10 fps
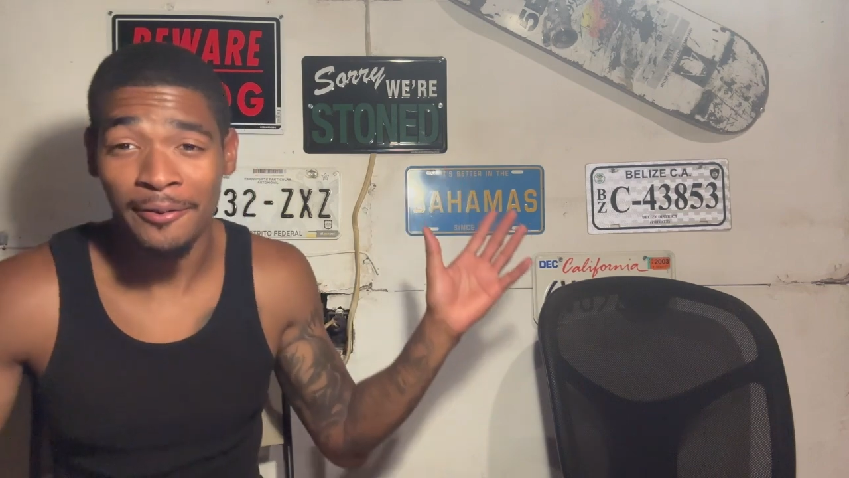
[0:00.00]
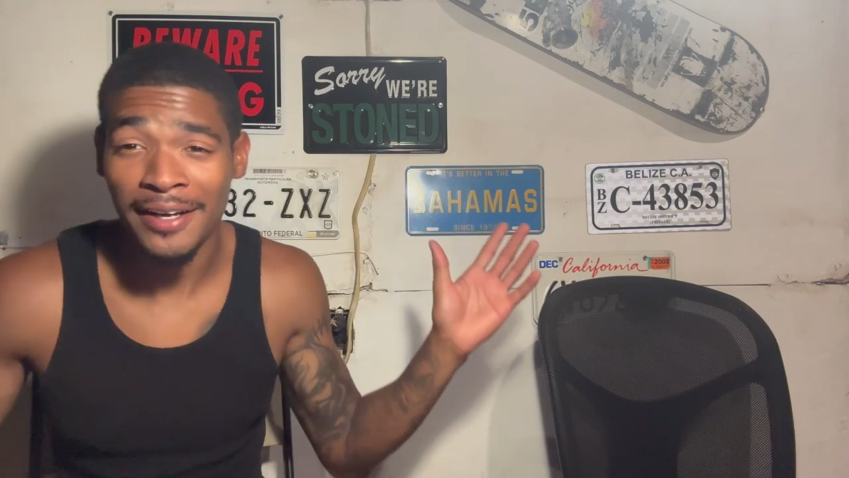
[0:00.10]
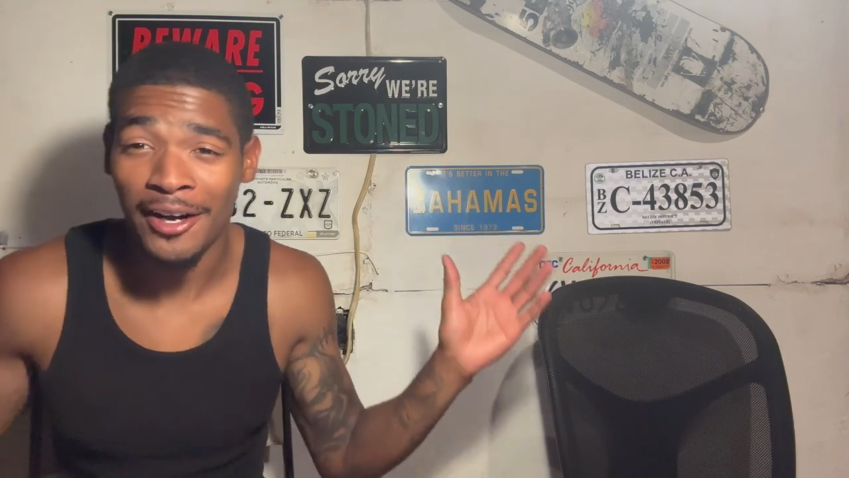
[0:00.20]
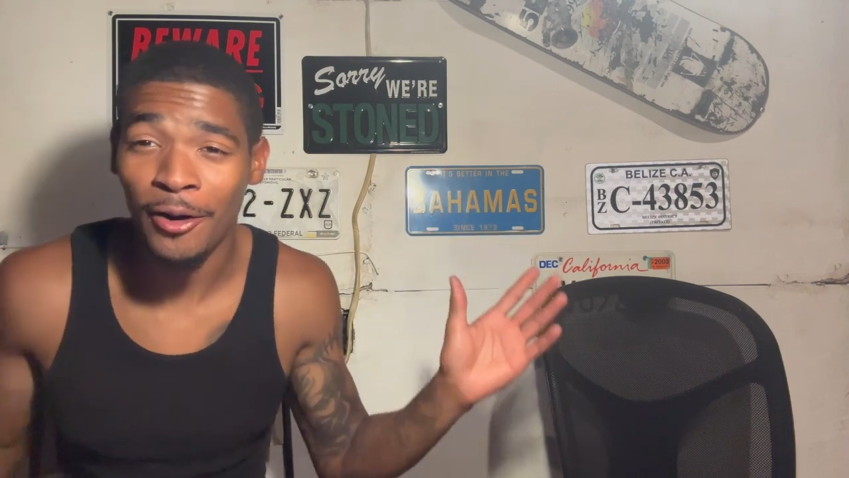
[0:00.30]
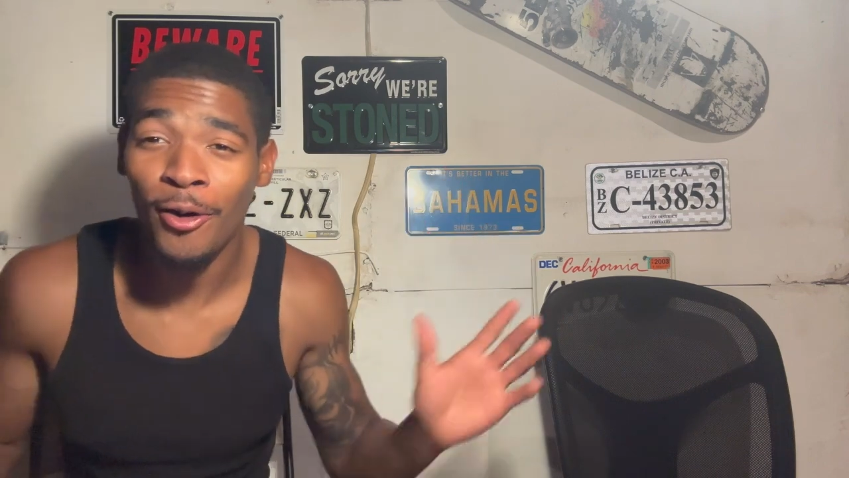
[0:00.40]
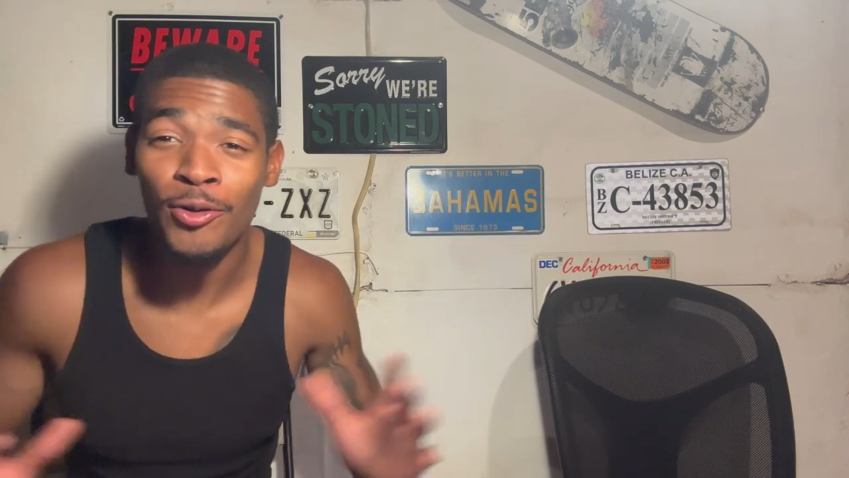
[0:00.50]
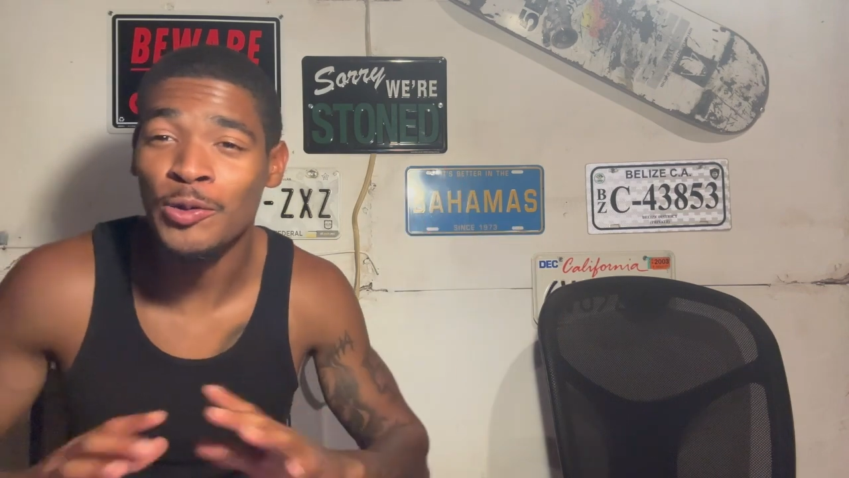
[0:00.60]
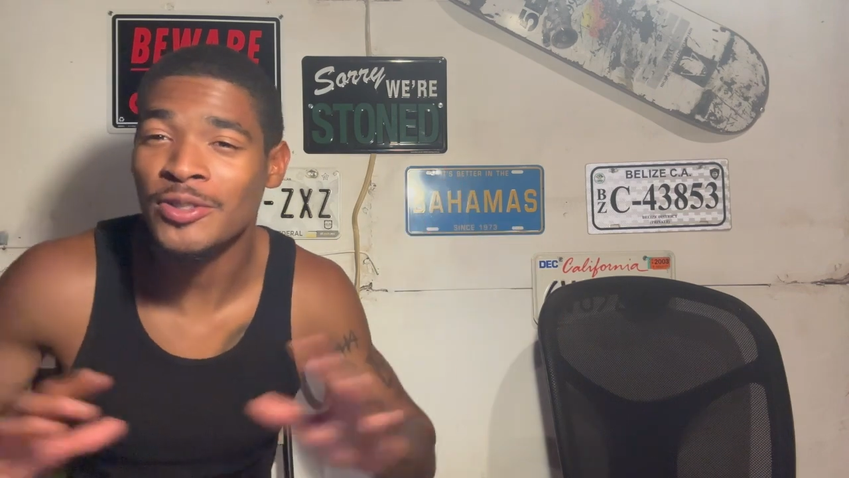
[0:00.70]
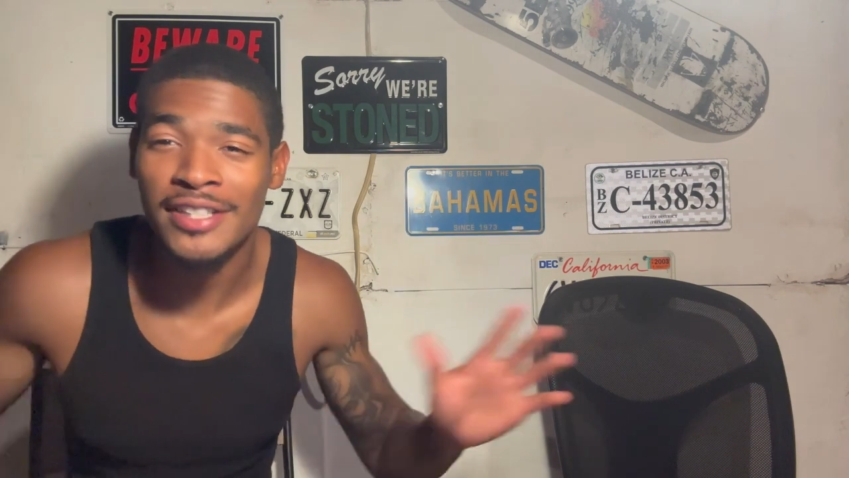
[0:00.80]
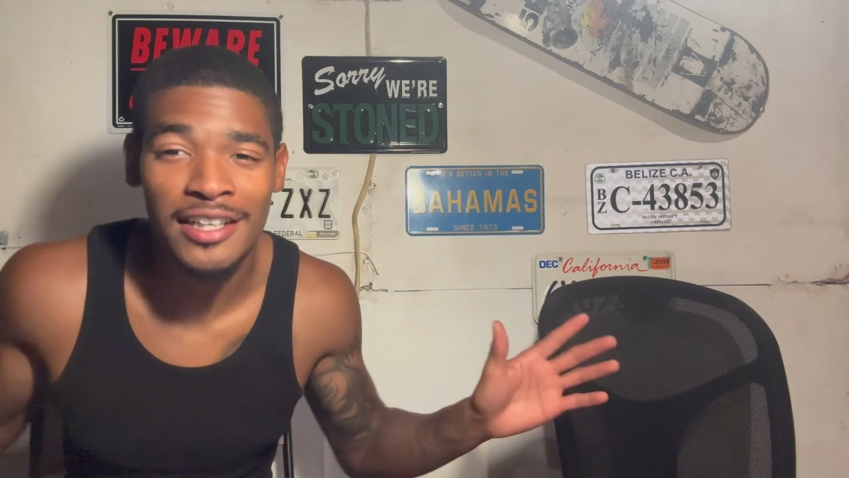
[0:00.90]
We got a whole
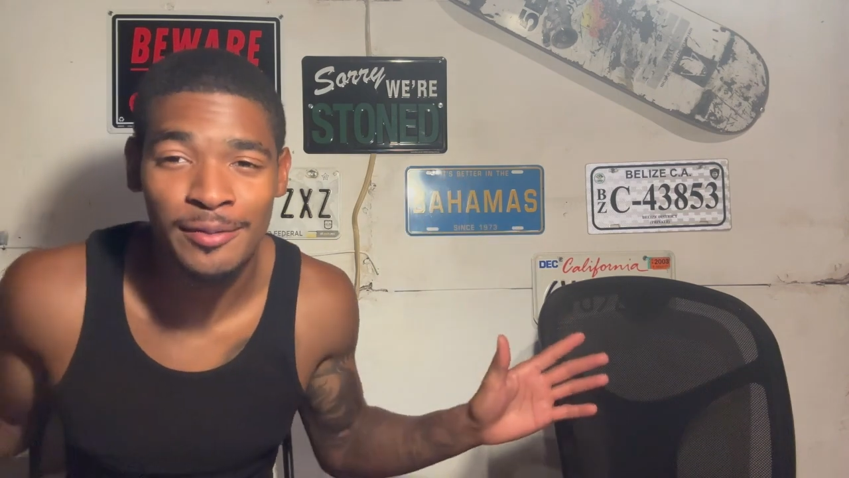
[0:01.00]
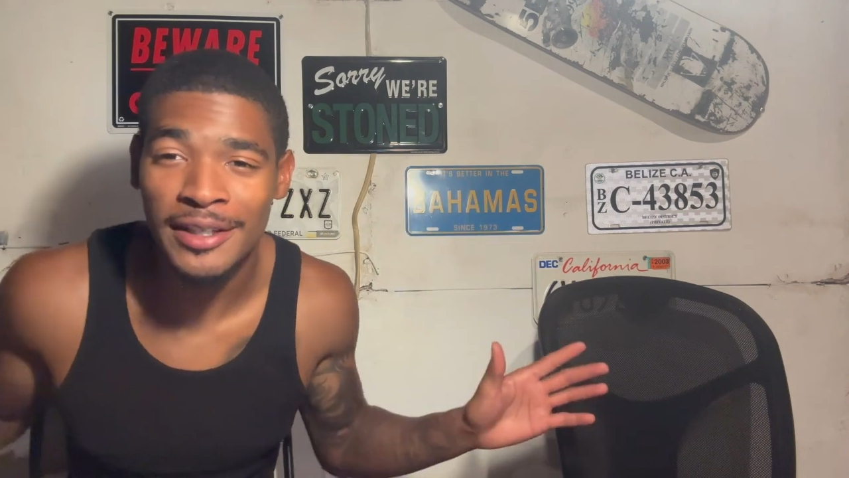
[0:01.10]
new setup.